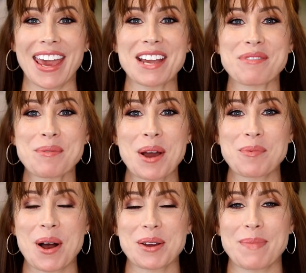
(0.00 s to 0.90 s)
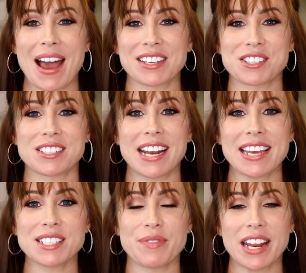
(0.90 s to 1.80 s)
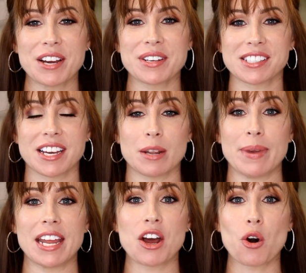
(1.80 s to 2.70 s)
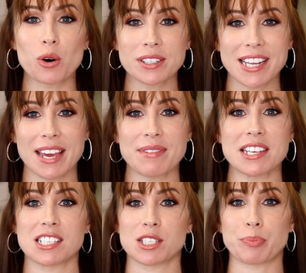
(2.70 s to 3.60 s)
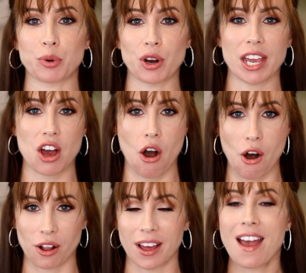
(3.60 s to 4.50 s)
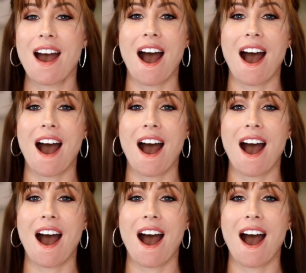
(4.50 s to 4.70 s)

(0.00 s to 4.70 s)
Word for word: Hey everyone, welcome back. So today's video is going to be an Old Navy spring haul.